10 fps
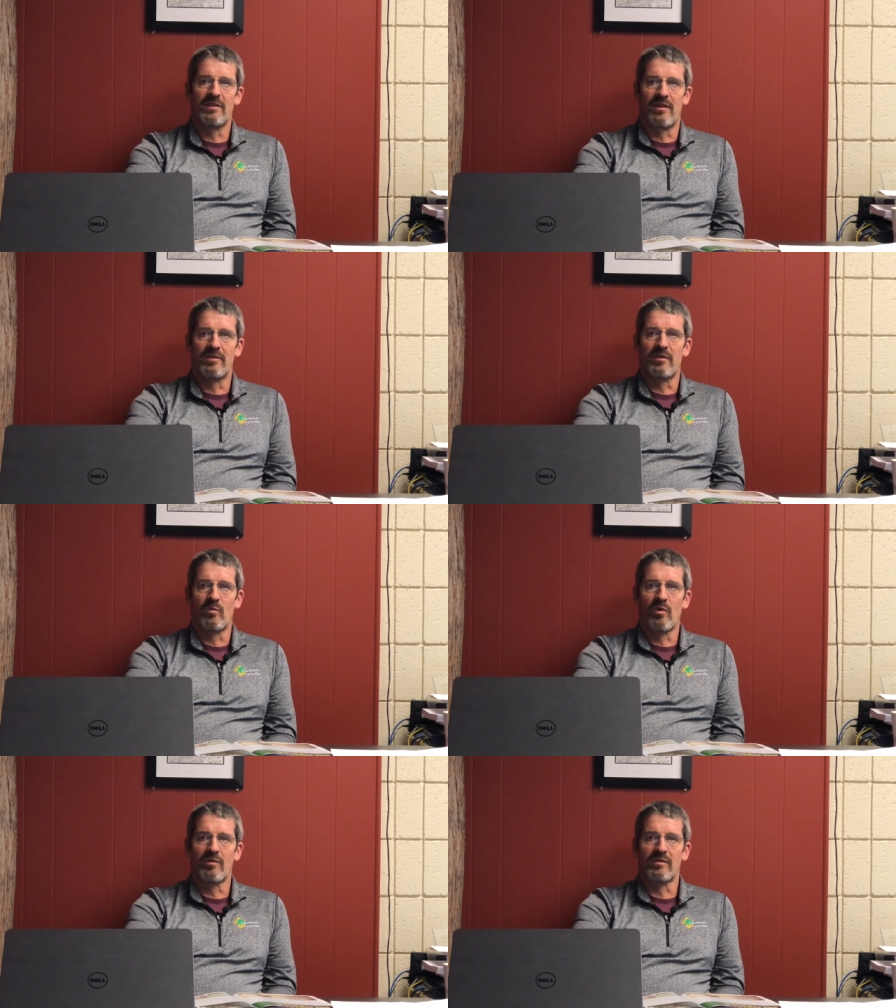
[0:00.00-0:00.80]
that they're
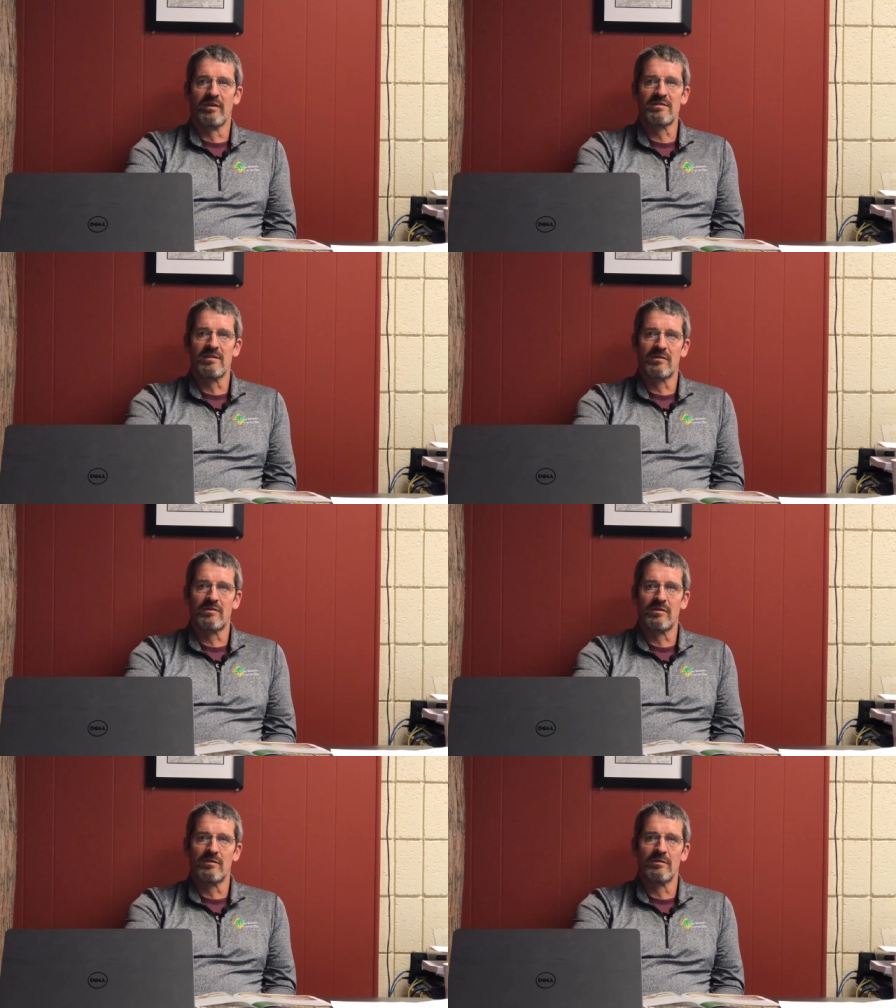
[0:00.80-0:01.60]
worth listening
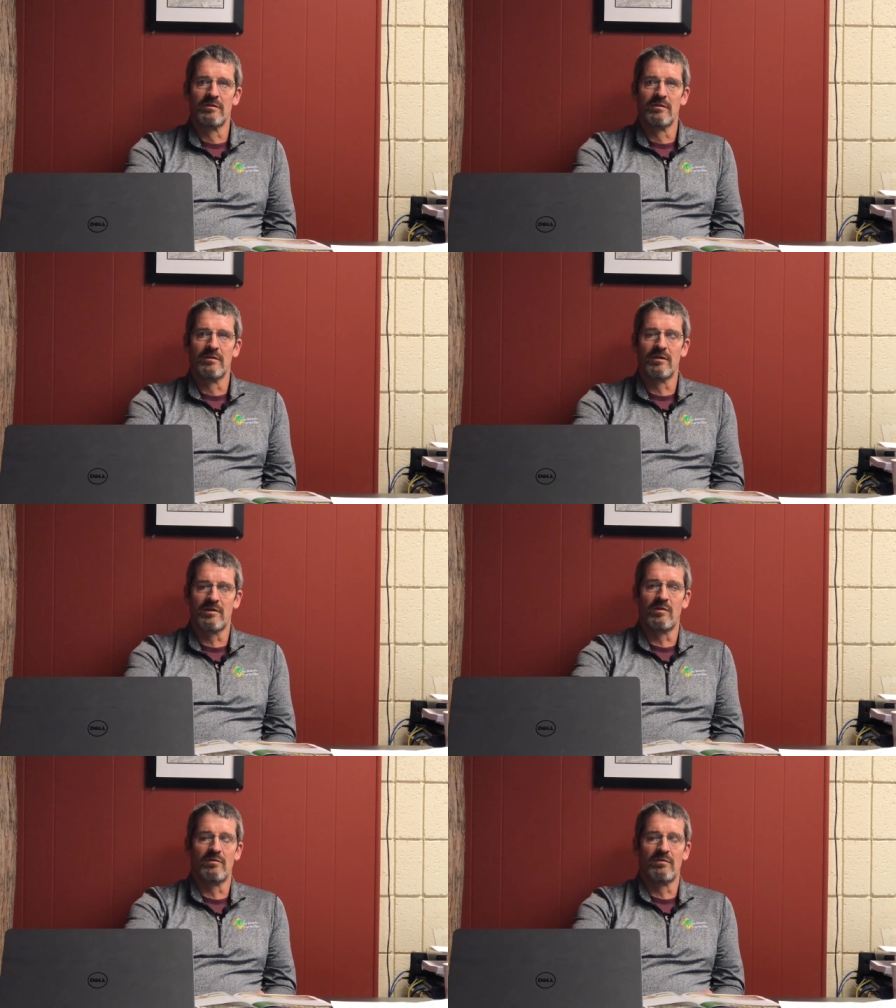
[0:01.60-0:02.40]
to,
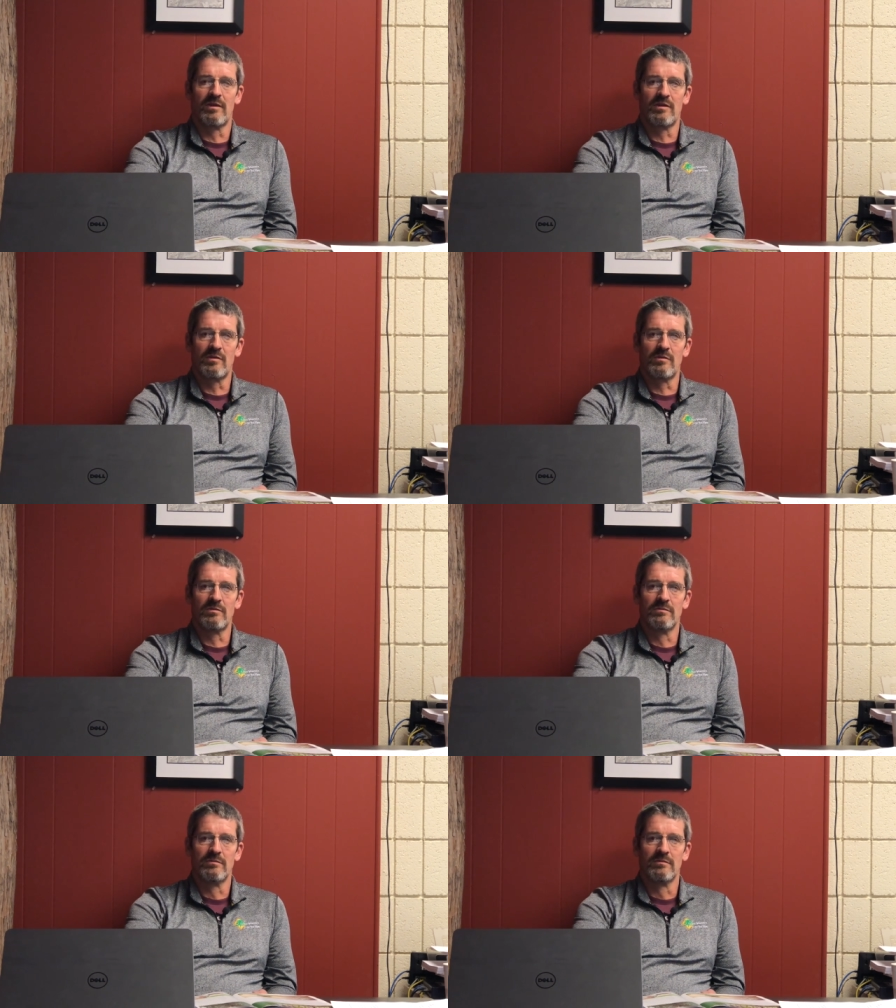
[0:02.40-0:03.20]
that you
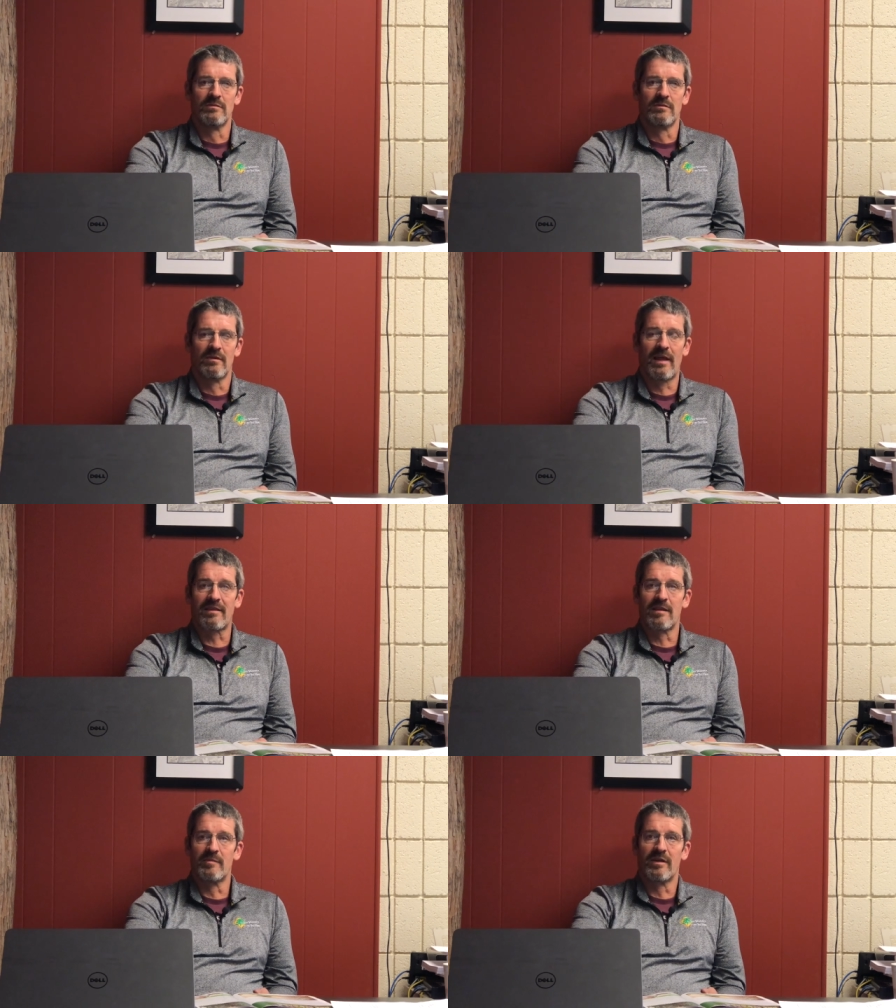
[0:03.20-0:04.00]

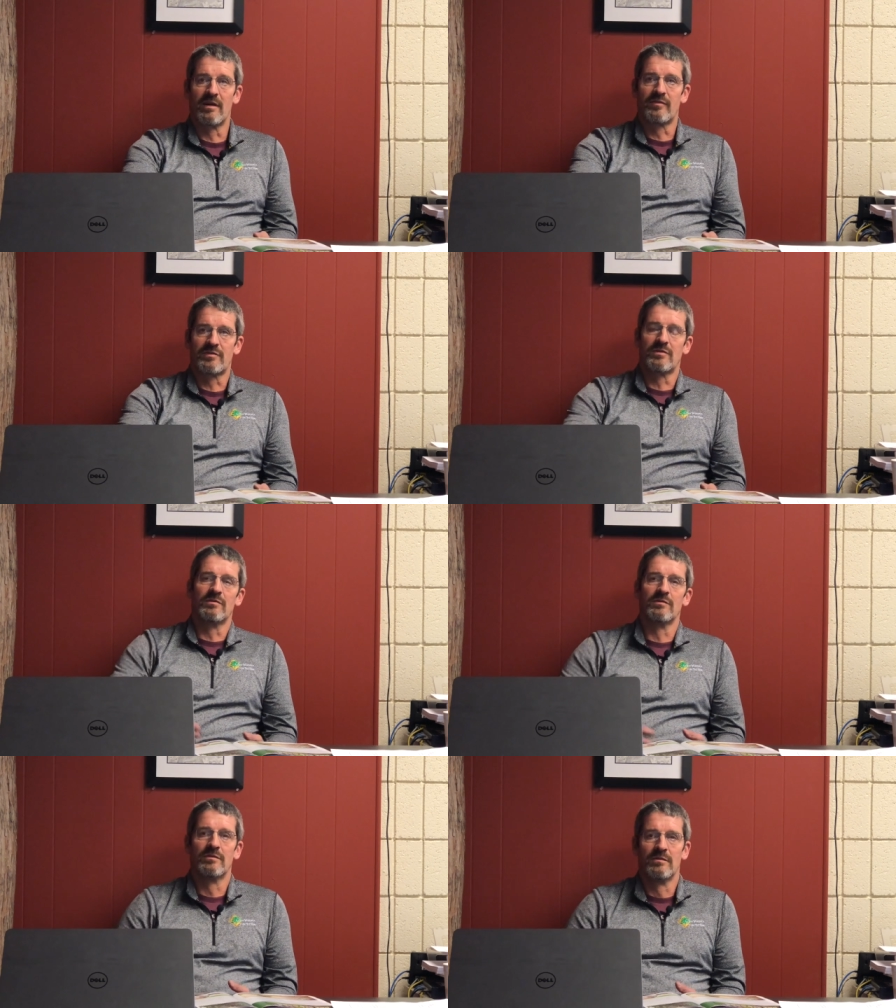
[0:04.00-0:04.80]
like them enough to